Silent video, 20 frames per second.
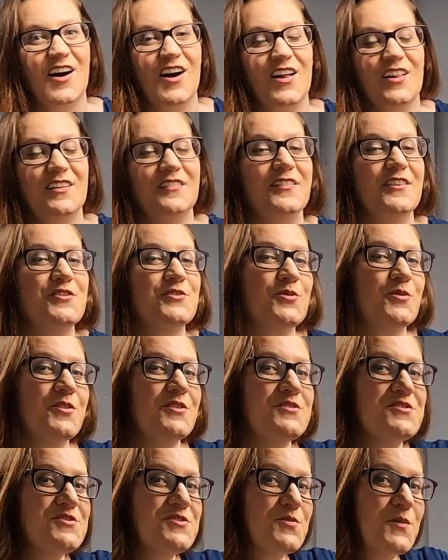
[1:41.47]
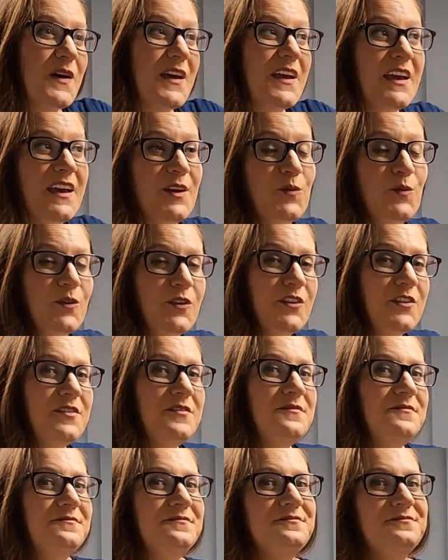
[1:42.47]
all of our doors swing
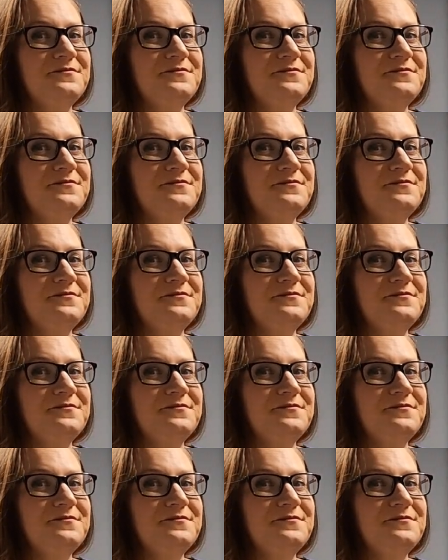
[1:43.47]
inward.